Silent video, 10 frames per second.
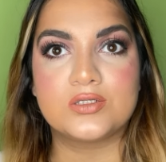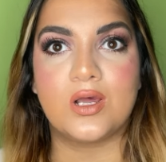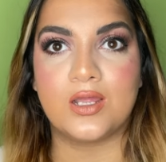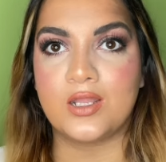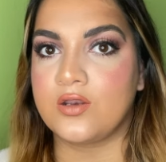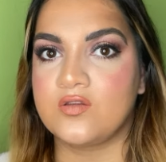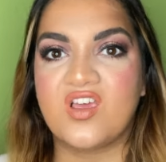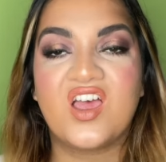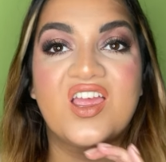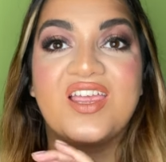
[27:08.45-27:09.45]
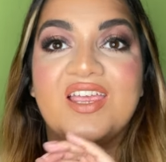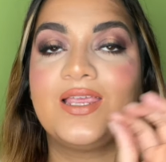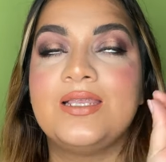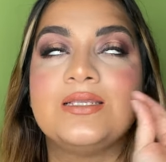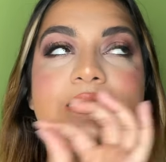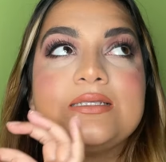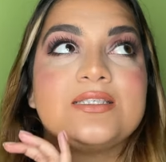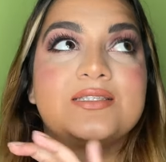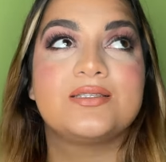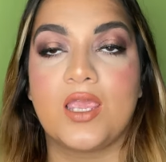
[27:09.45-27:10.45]
eyeliners,
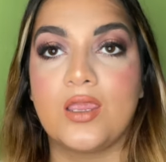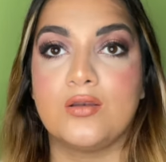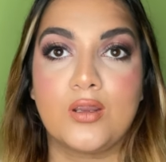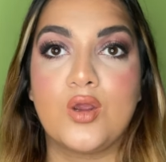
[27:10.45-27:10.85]
insane.